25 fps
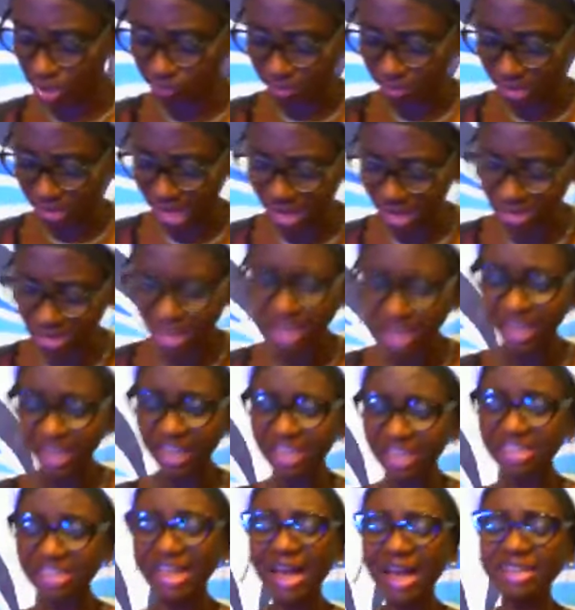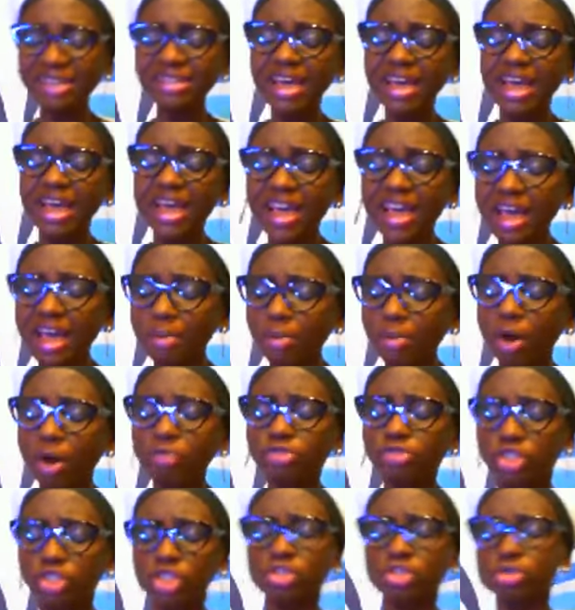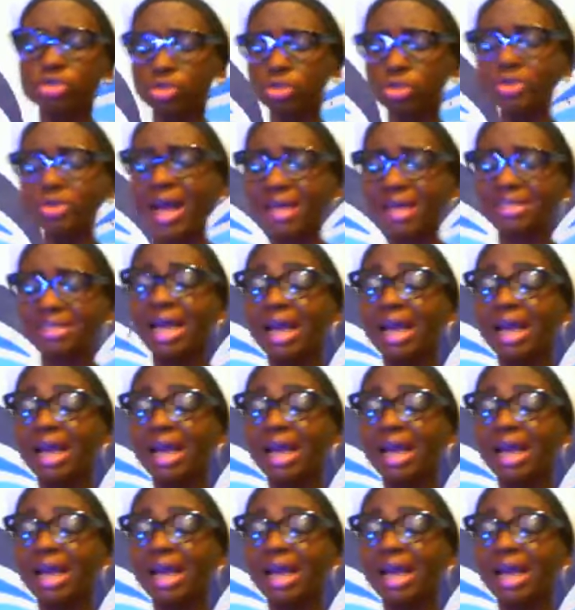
finance, in the name of Jesus Christ.